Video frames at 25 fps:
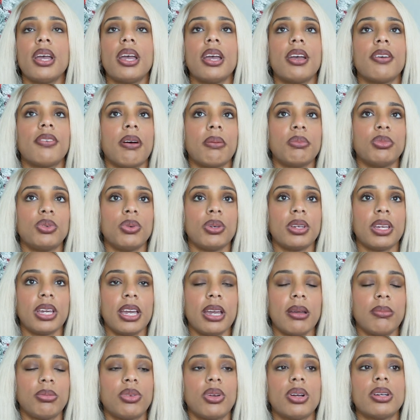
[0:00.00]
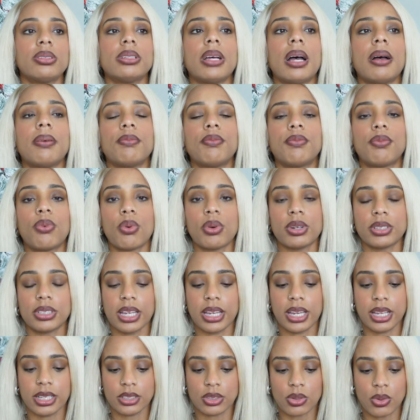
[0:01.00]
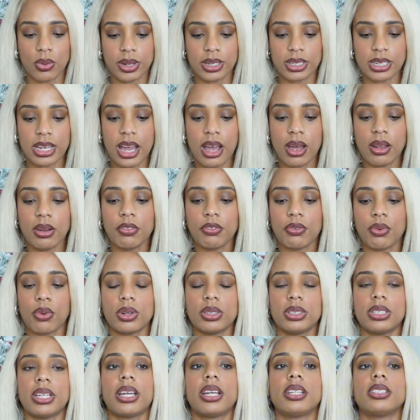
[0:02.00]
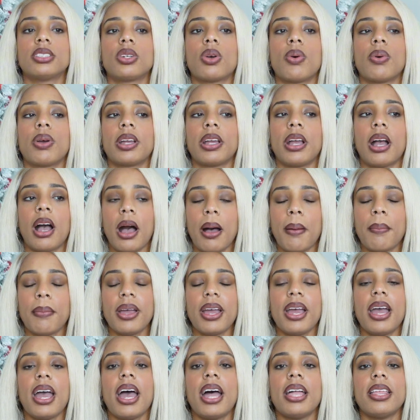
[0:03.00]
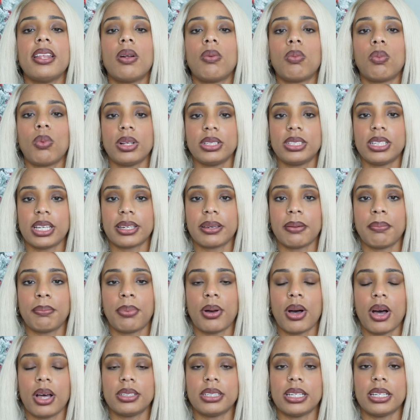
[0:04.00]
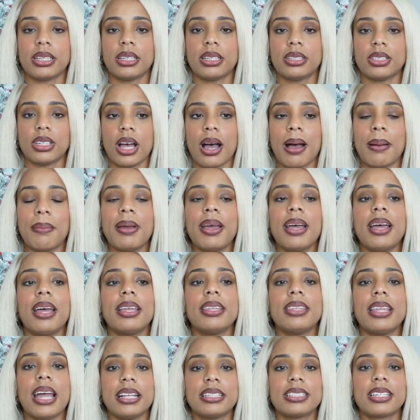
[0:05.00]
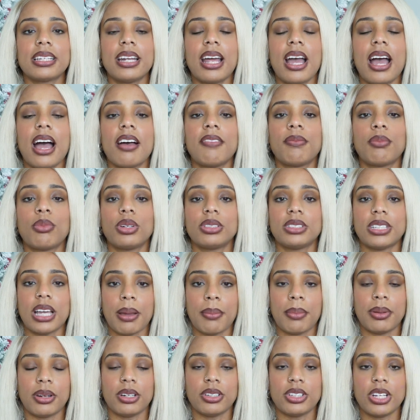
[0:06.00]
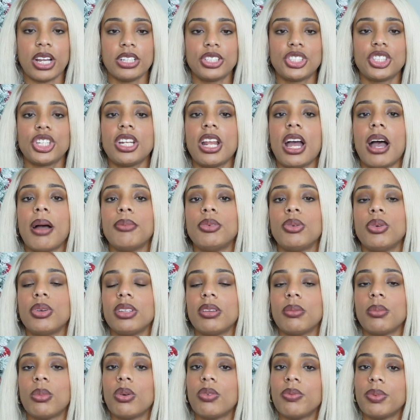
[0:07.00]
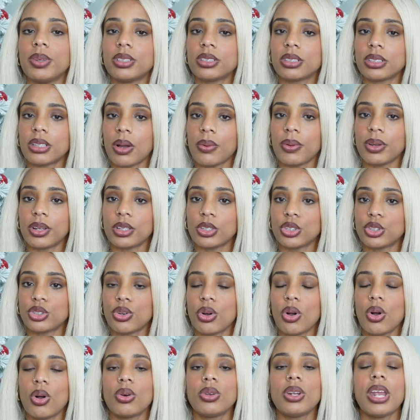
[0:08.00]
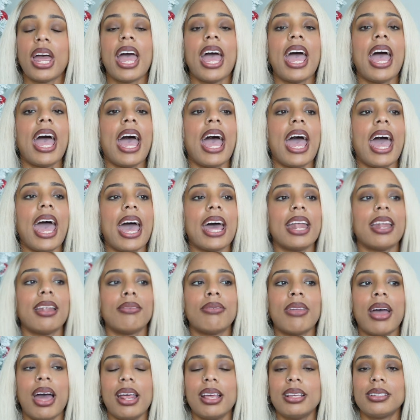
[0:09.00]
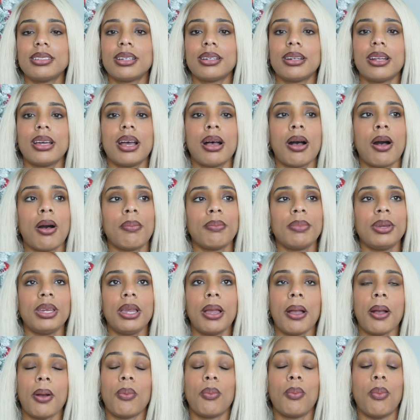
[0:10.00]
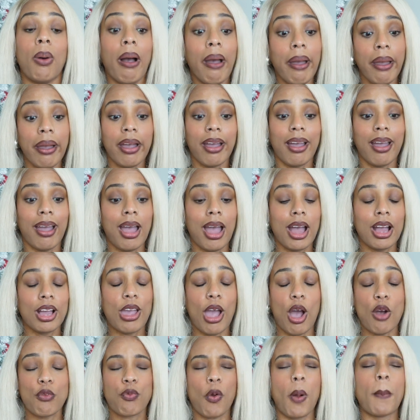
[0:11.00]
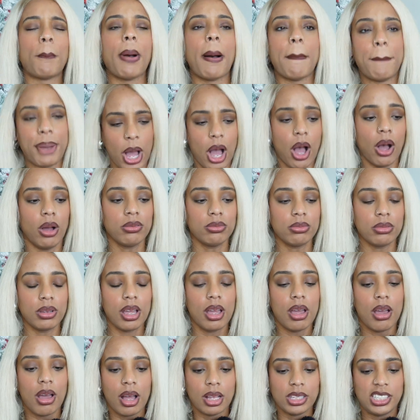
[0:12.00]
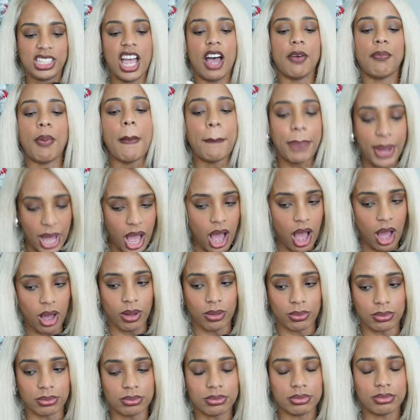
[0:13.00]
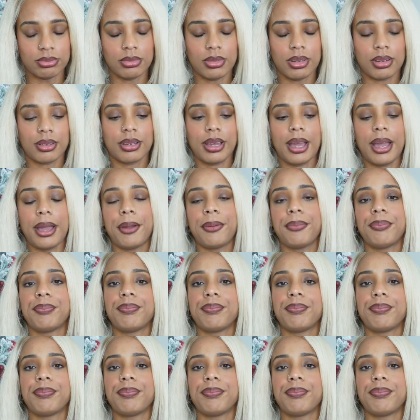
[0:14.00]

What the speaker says: if I'm doing hip thrust, I'm 4 seconds going down, 4 seconds going up, and a 1 second pause at the top. That's gonna have more time under tension. I'm doing the movement slow and controlled, and that is gonna help me go from boom boom to boom boom. Okay,